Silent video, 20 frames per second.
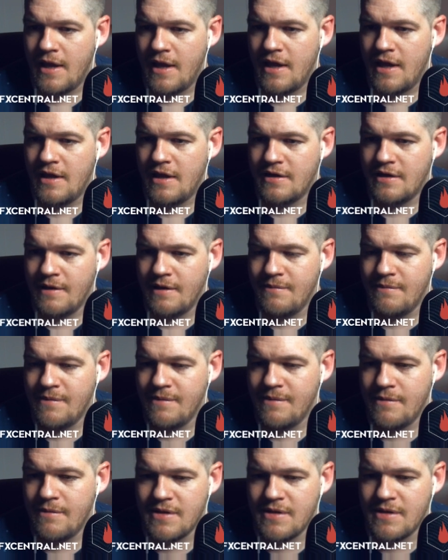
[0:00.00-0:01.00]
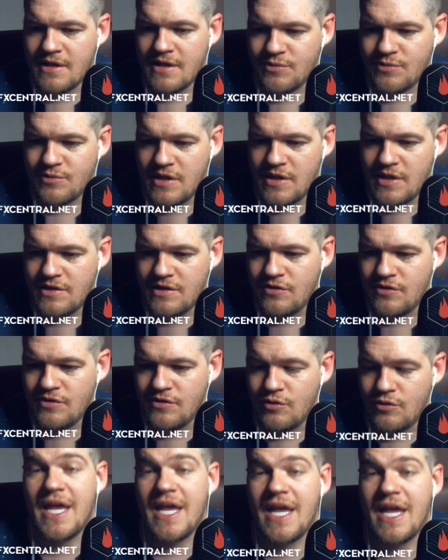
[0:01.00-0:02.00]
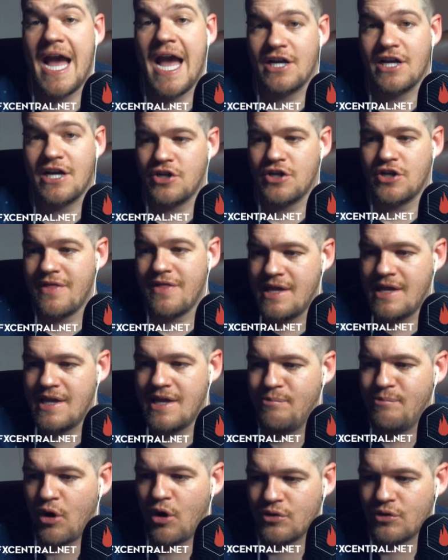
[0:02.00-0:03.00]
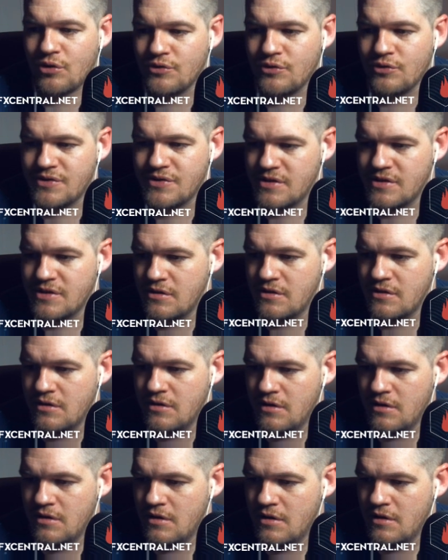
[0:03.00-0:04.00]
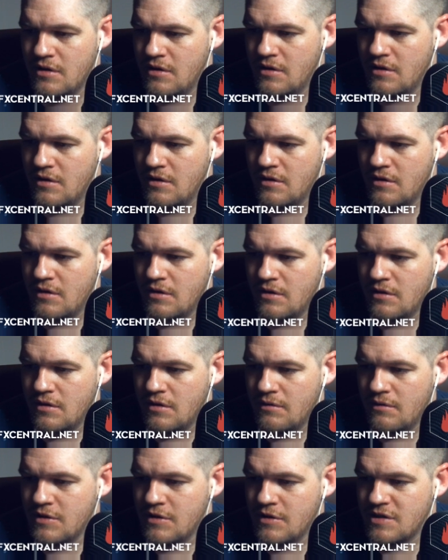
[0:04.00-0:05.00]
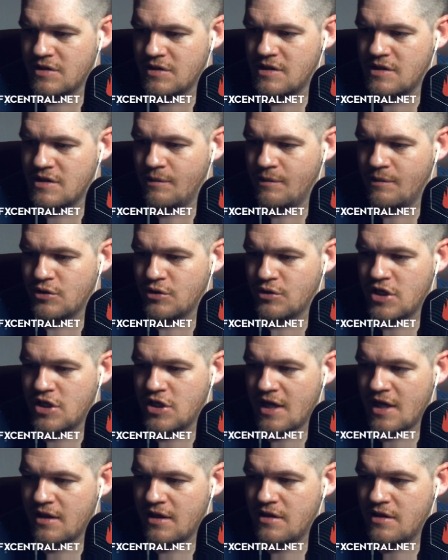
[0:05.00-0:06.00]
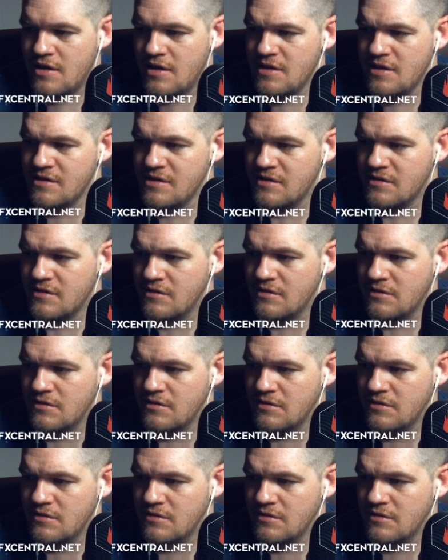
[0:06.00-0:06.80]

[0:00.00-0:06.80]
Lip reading: and it may be because we need to cache the particles. You just double check this.